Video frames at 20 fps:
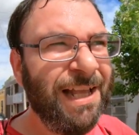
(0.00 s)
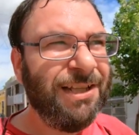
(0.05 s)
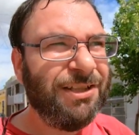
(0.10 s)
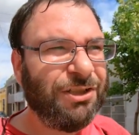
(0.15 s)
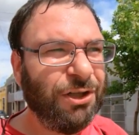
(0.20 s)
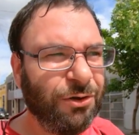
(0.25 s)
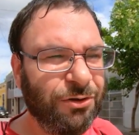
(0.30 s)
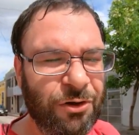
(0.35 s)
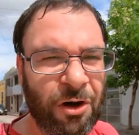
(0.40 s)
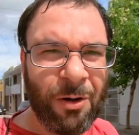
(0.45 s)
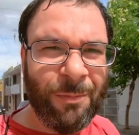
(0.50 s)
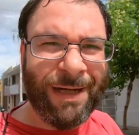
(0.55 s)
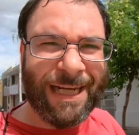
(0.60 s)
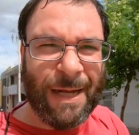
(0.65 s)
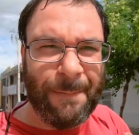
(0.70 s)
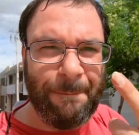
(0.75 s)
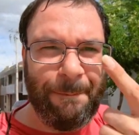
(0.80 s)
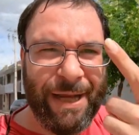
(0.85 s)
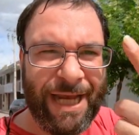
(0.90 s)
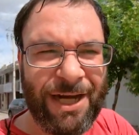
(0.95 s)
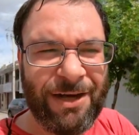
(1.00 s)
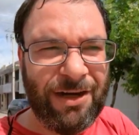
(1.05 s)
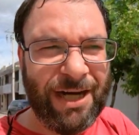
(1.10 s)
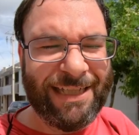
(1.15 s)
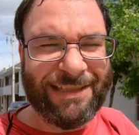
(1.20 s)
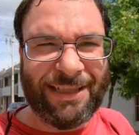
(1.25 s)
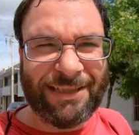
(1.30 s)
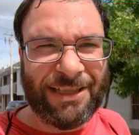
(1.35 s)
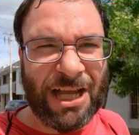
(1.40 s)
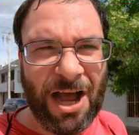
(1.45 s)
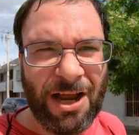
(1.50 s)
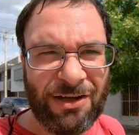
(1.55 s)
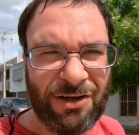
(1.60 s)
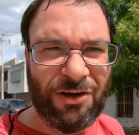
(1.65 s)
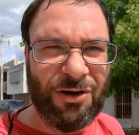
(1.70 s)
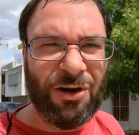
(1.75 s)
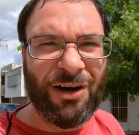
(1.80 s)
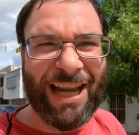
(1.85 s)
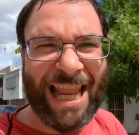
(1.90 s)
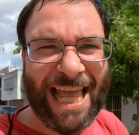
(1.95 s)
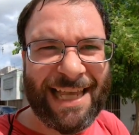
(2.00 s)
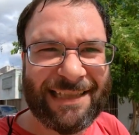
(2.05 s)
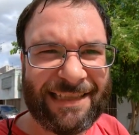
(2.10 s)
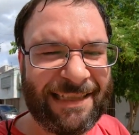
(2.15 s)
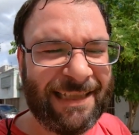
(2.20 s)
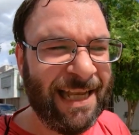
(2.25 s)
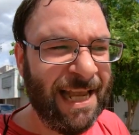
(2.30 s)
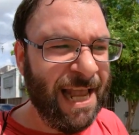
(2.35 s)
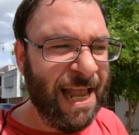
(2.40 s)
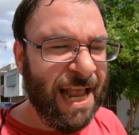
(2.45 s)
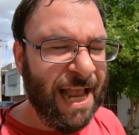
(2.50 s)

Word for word: So normally a beer is a dollar or less,